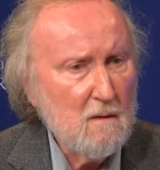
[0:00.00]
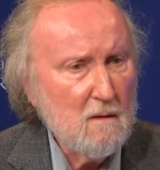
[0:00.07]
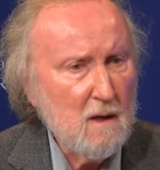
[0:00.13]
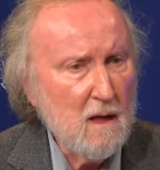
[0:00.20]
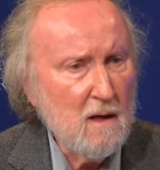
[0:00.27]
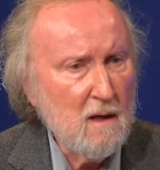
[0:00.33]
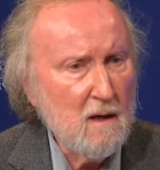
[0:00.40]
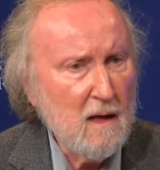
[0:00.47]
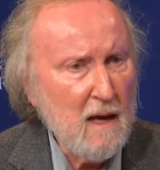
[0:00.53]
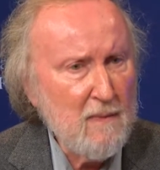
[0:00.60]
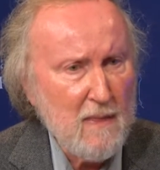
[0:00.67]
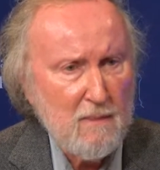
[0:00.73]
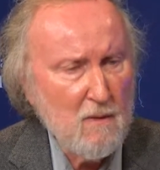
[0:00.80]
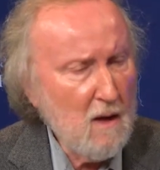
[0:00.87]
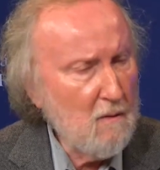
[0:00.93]
And
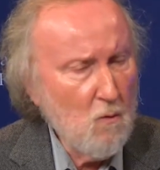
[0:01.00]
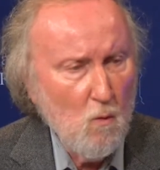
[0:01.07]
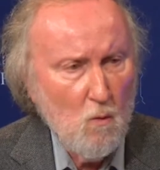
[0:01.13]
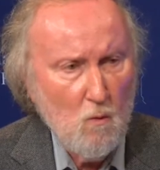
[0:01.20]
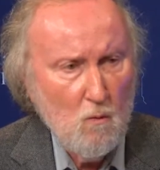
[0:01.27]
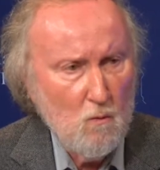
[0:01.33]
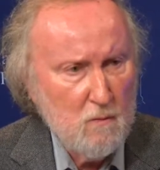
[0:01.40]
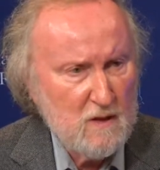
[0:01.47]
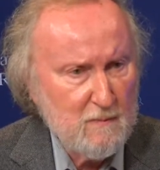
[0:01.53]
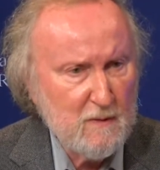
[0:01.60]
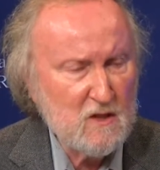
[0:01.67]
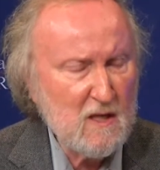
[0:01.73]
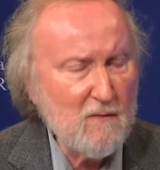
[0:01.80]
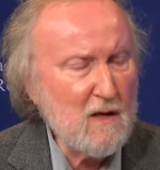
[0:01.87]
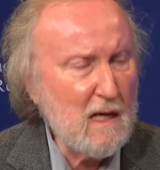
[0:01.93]

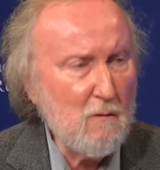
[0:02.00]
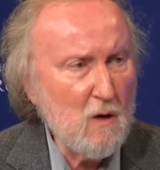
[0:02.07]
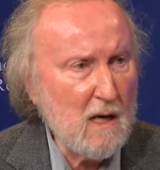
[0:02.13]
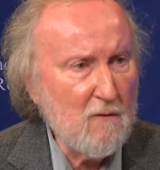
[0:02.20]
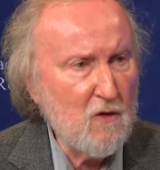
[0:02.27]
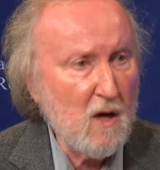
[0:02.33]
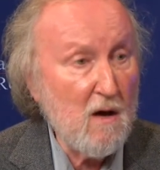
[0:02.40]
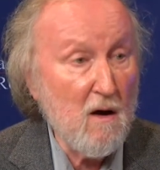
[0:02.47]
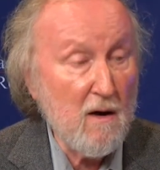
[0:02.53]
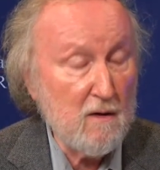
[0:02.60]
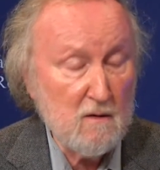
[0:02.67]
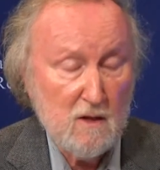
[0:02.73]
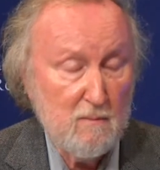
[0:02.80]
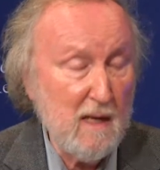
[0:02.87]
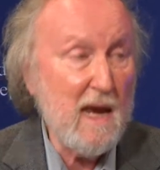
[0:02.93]
specifically, whatever they are,
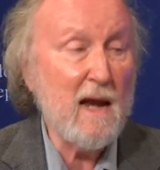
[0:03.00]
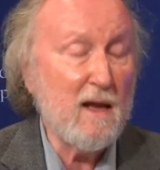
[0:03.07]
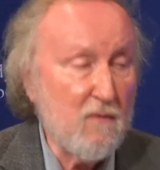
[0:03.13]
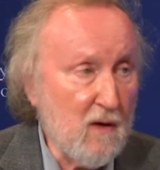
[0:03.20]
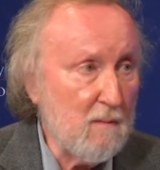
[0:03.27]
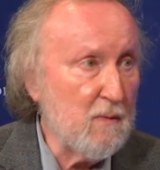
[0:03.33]
could be anything.